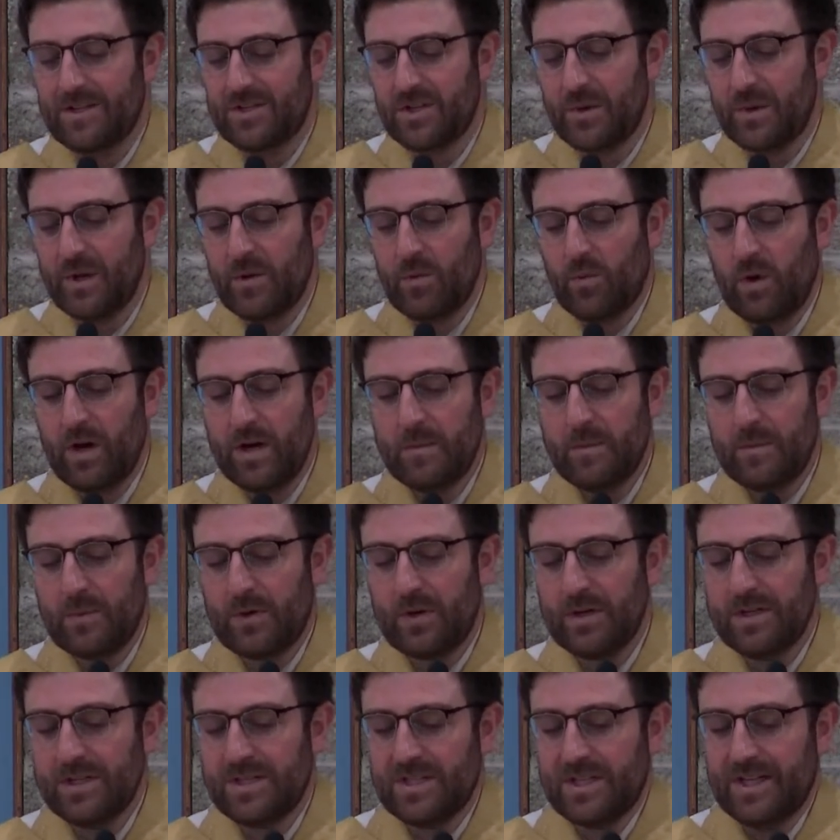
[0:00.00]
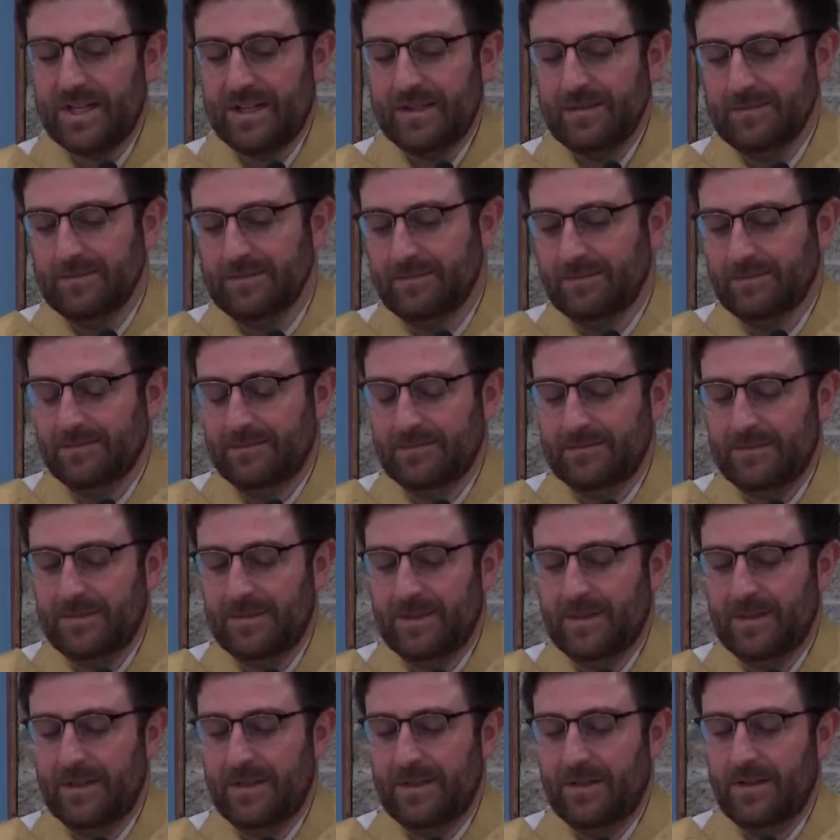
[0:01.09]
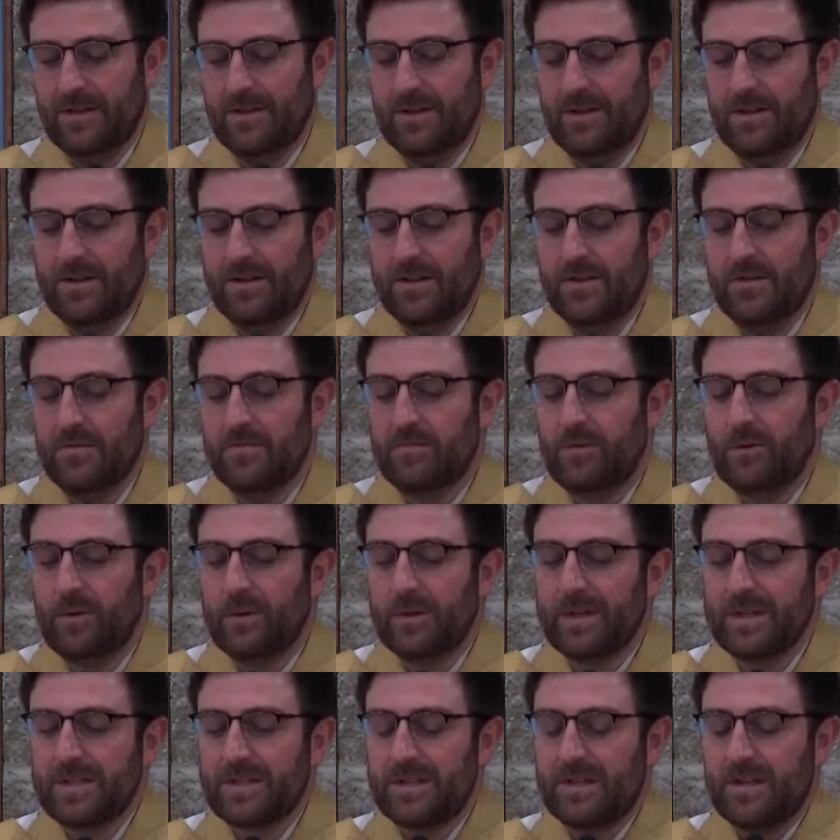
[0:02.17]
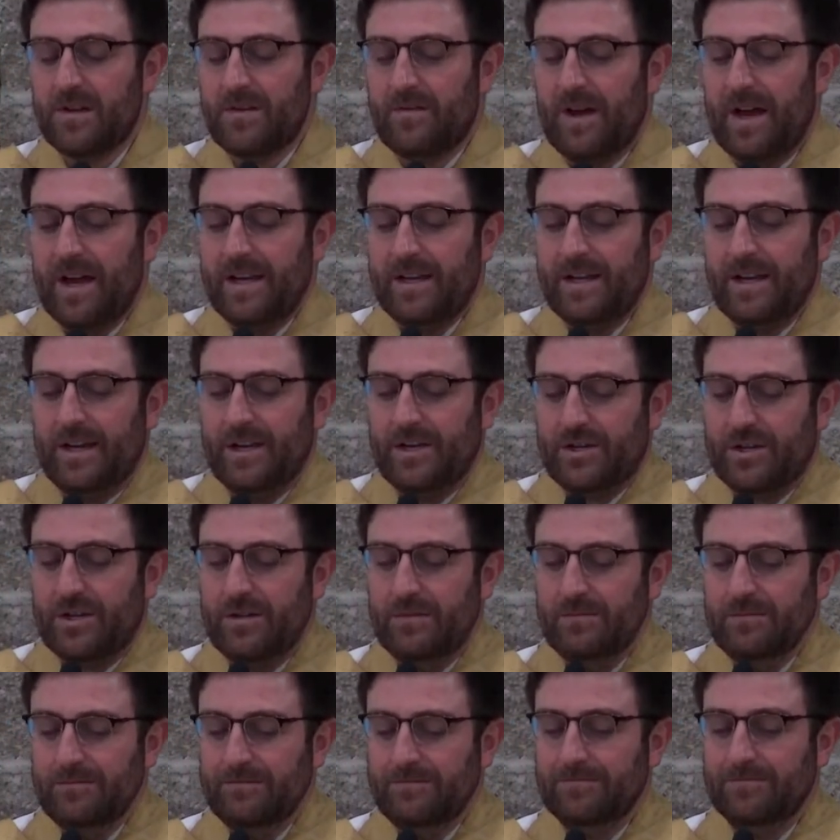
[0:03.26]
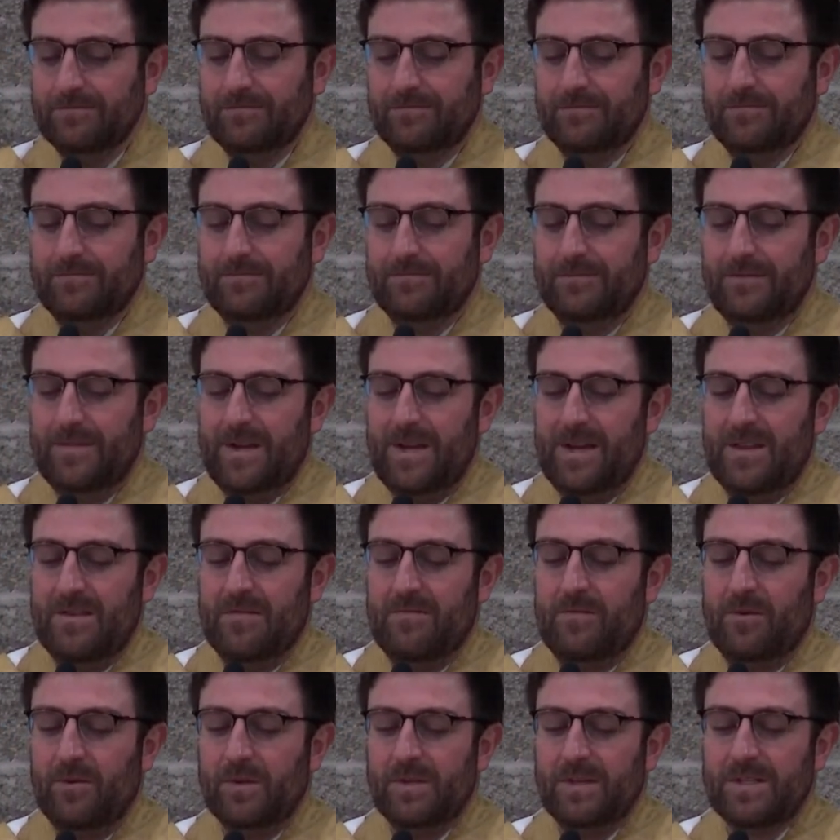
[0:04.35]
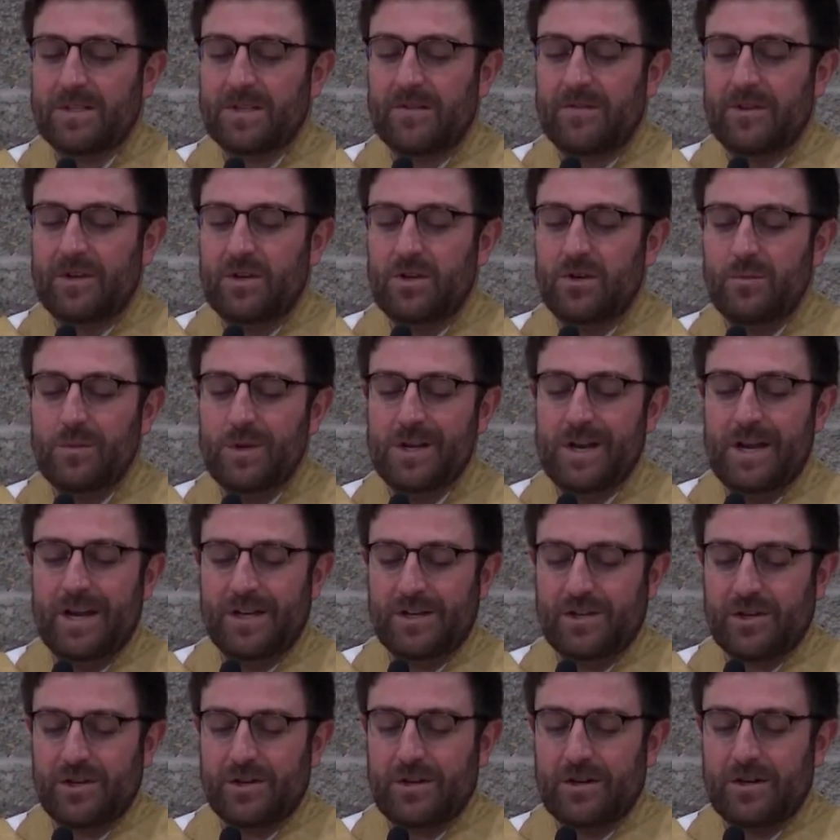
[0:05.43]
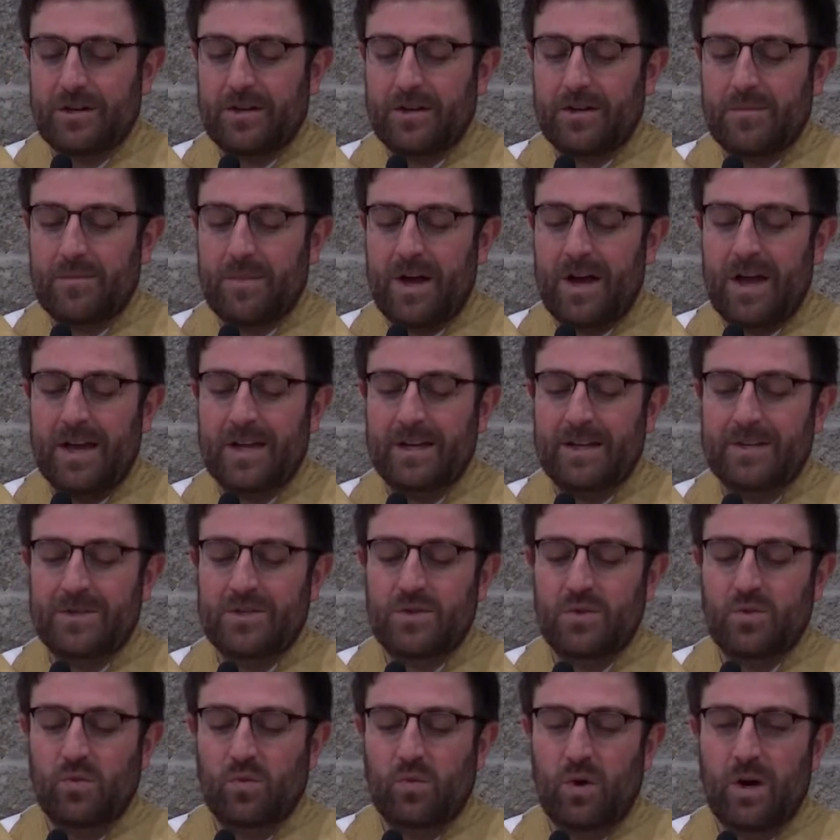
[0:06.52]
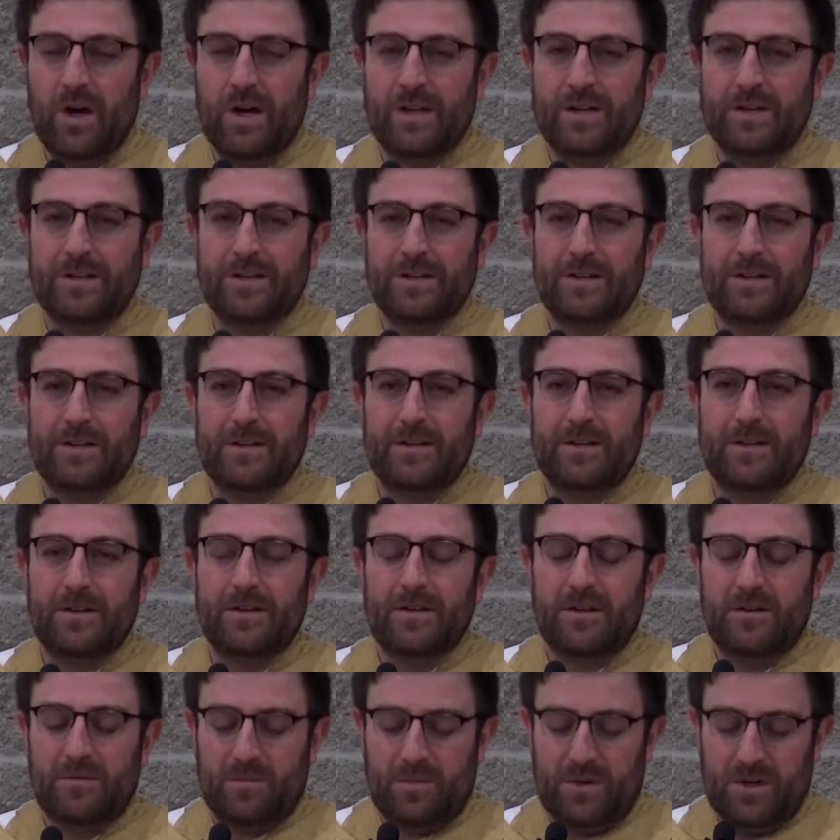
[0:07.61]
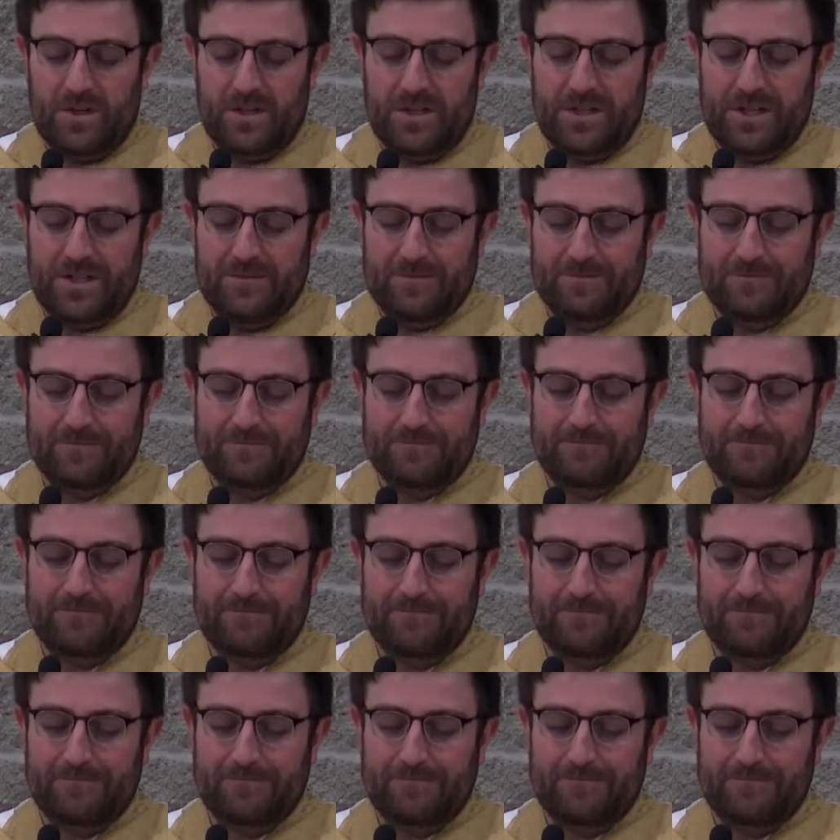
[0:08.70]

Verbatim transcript: And so, in one person, the fullness of the divine nature and the fullness of the human nature combine into one person.